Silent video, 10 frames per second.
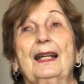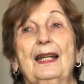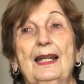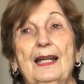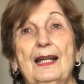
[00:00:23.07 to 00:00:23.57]

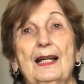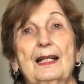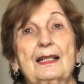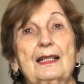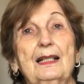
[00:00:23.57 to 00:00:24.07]

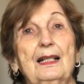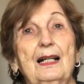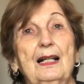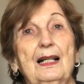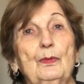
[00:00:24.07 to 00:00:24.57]
and
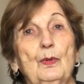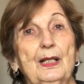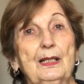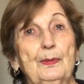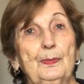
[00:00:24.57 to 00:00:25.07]
I
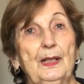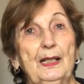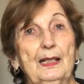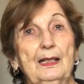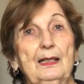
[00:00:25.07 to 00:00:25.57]
went
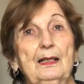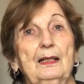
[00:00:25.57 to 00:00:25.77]
to